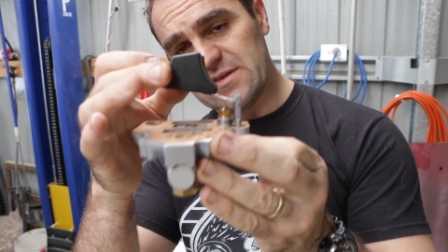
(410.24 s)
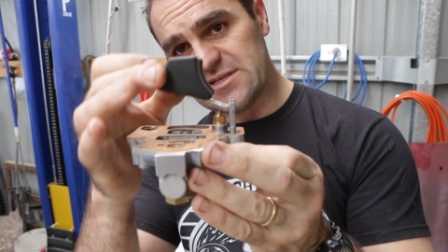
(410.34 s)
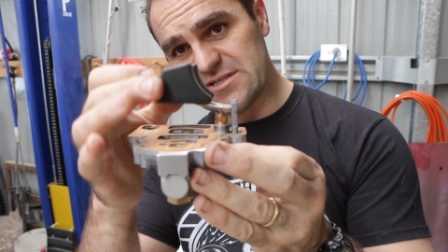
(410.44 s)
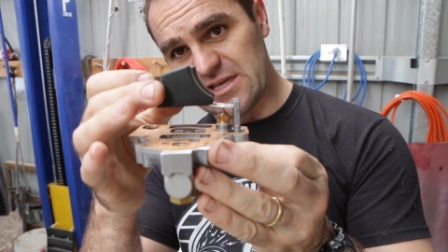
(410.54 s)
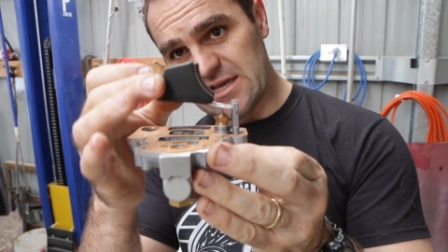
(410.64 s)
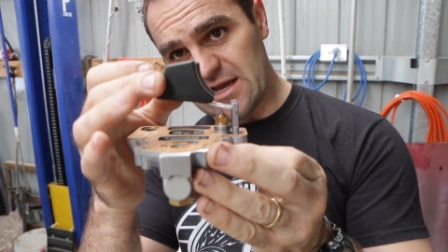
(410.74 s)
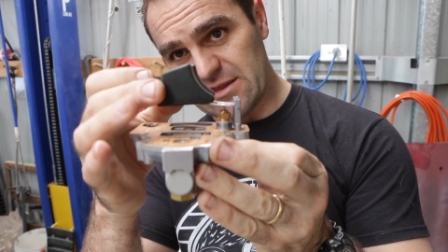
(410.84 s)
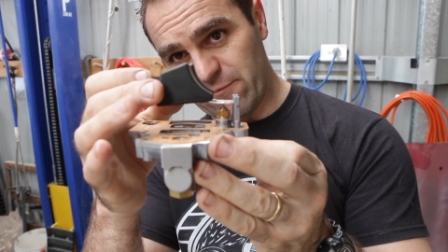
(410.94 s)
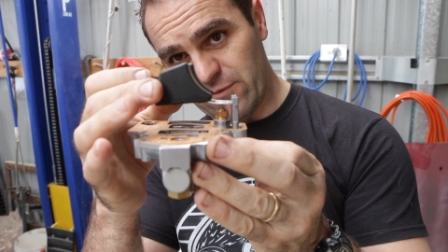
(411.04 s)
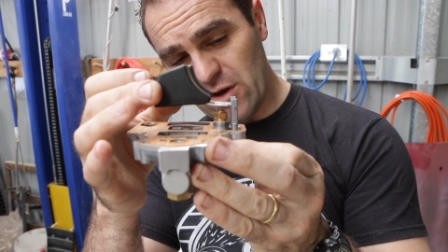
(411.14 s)
This is
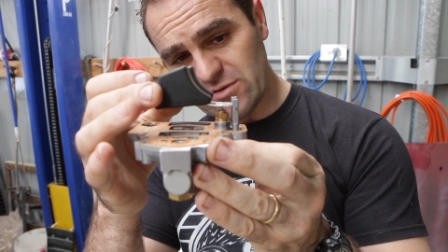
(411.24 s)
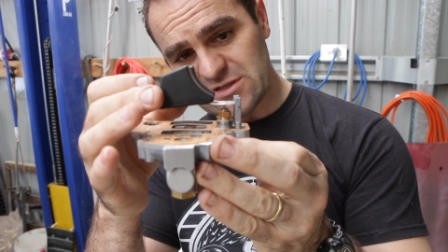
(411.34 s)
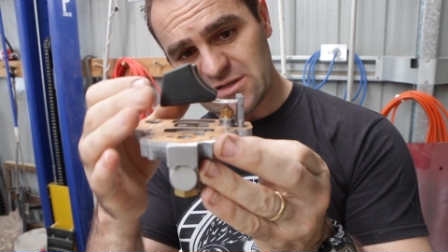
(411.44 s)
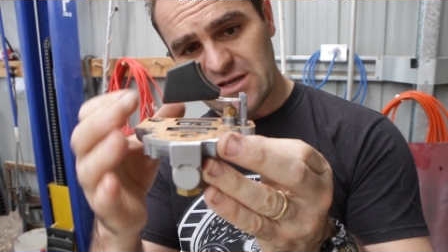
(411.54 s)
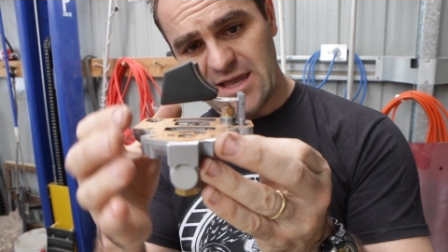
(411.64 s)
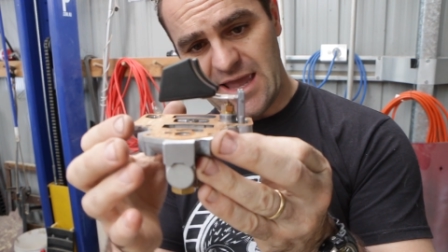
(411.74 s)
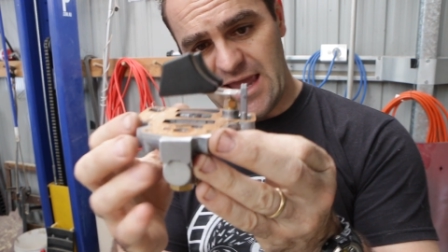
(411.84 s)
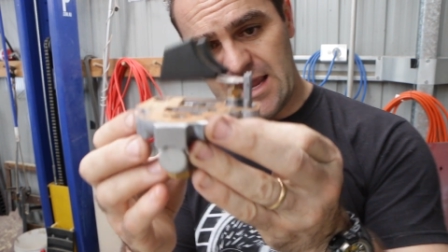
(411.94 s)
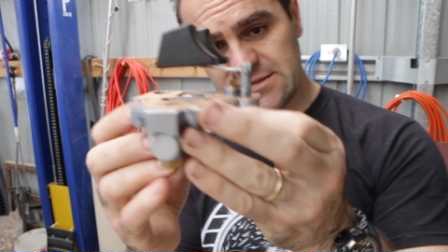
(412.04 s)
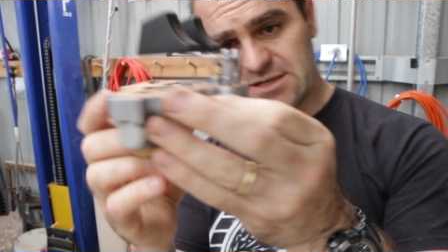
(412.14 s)
the float.
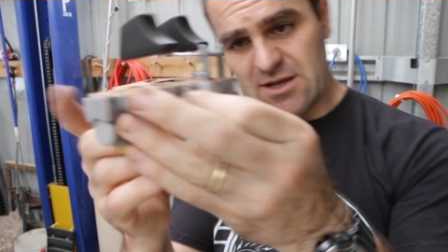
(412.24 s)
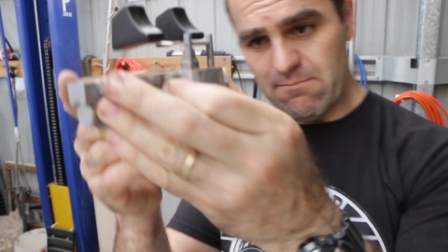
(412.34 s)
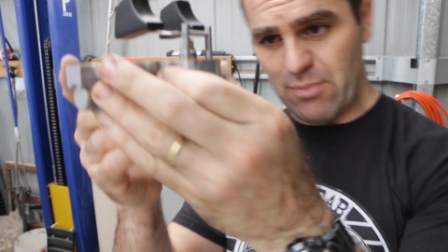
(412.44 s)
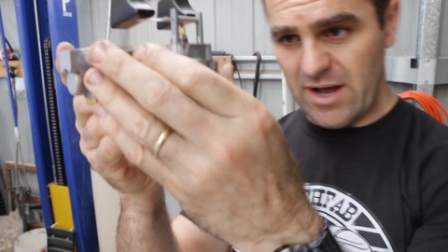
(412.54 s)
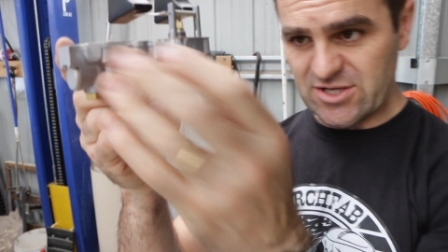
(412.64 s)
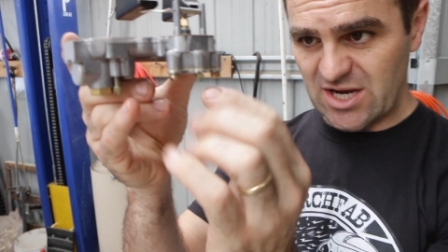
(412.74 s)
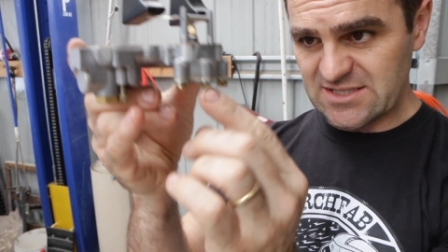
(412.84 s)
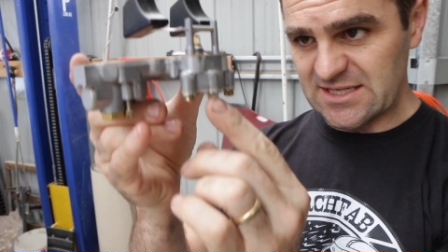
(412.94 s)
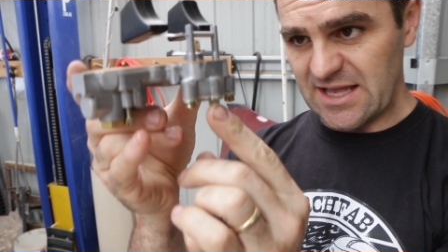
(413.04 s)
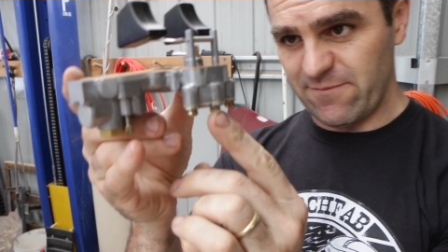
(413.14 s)
And by
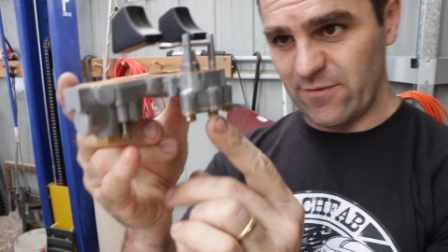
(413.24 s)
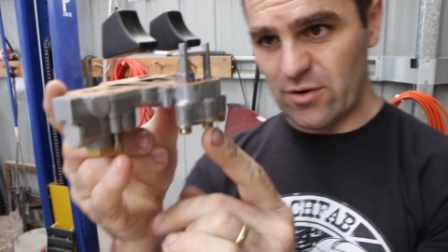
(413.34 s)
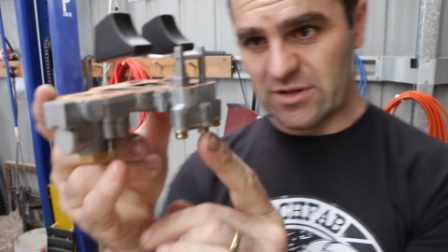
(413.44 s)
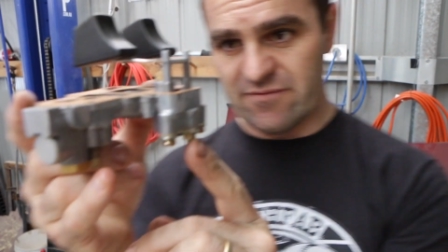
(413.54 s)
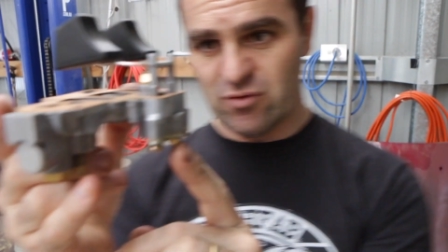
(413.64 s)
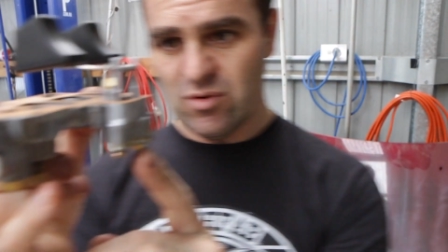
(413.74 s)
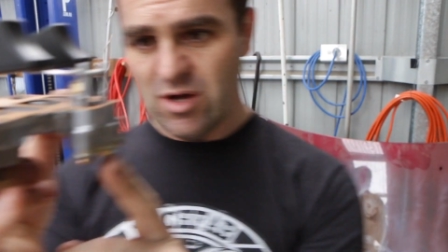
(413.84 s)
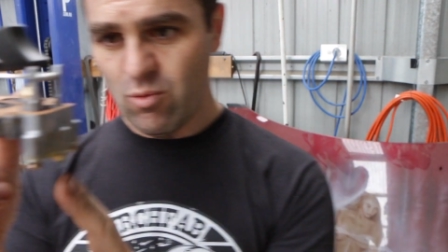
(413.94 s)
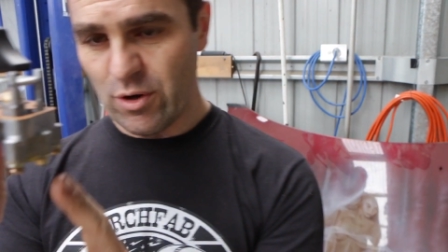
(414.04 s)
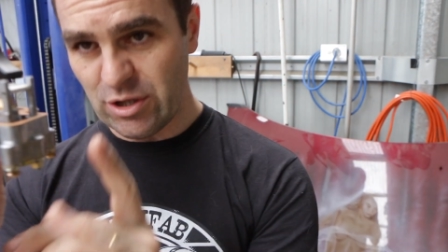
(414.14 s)
adjusting that float level,
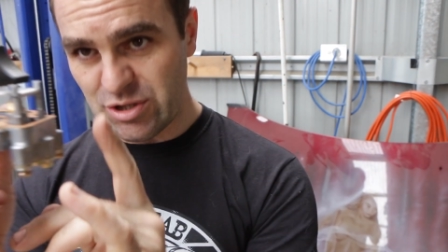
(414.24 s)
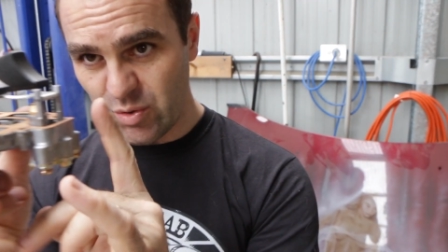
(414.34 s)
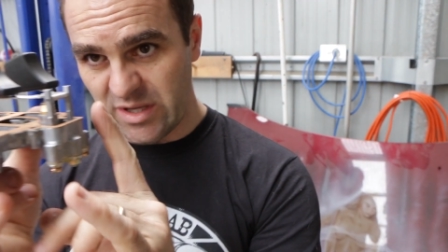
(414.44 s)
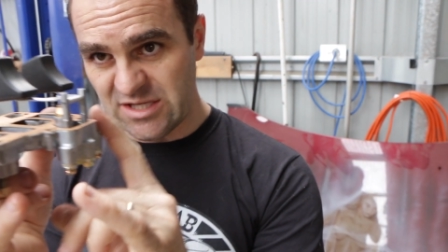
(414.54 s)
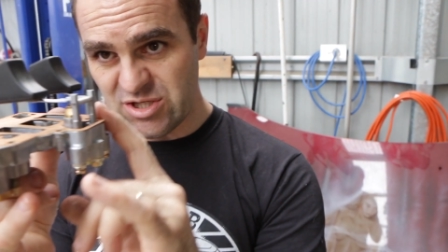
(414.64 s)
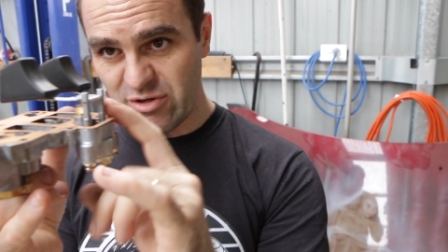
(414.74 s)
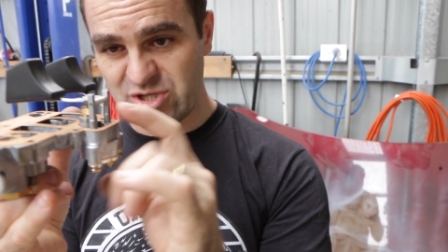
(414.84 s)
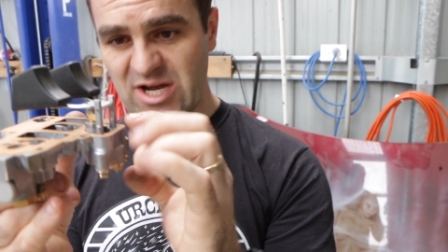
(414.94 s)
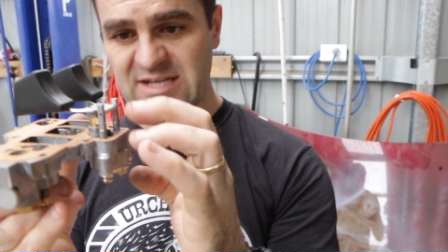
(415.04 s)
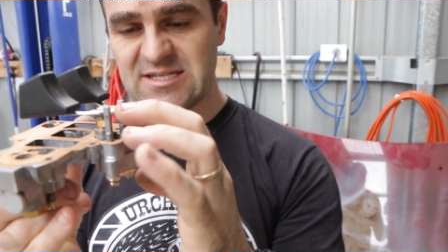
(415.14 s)
what you're doing is you're
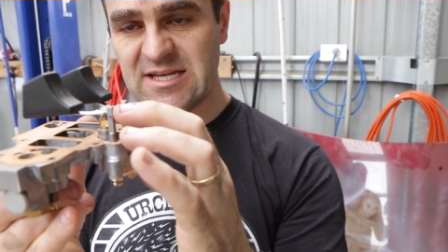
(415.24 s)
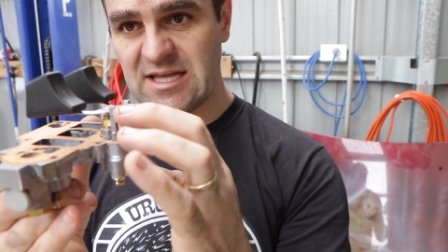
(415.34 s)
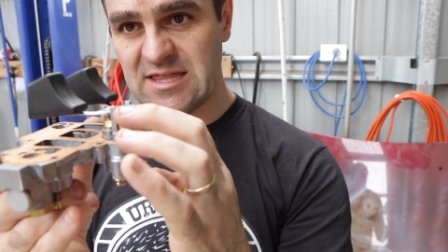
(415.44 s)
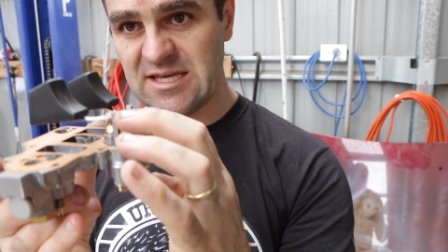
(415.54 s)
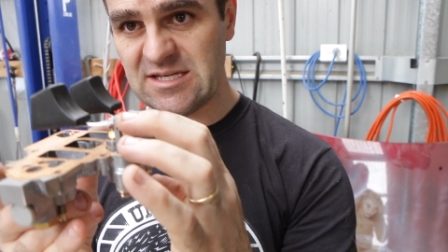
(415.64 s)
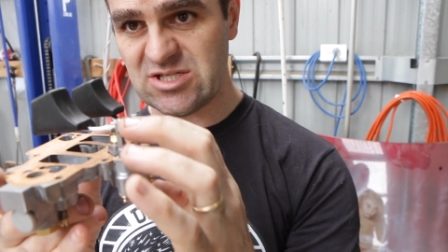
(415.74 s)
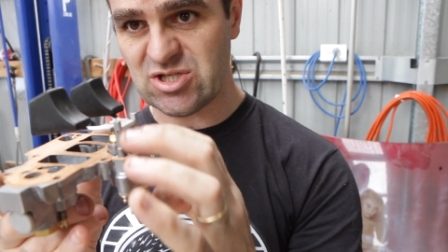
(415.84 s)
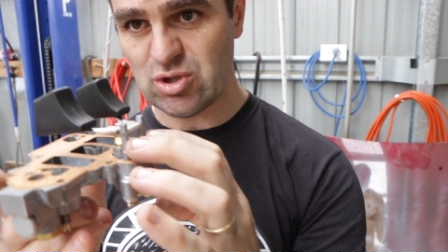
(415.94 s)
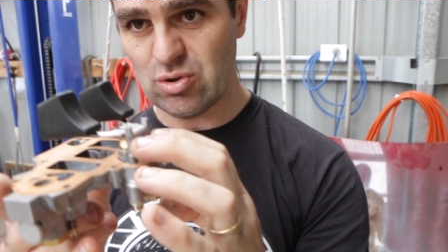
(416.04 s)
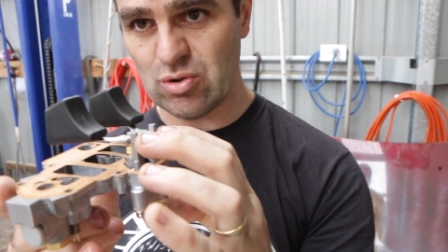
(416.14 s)
adjusting these
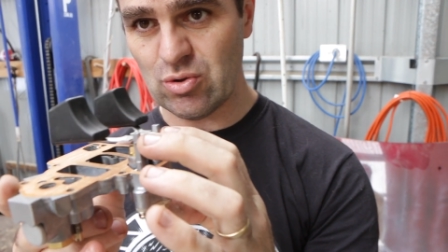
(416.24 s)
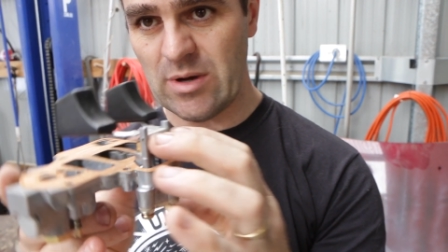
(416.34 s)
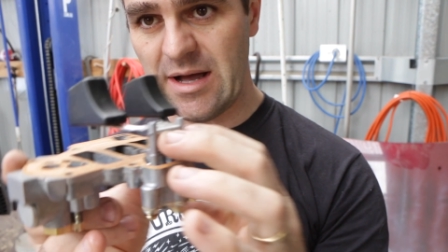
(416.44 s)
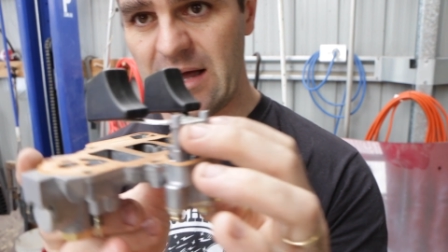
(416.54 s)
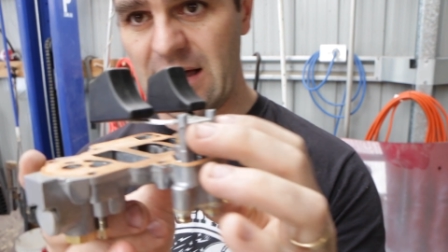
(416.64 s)
two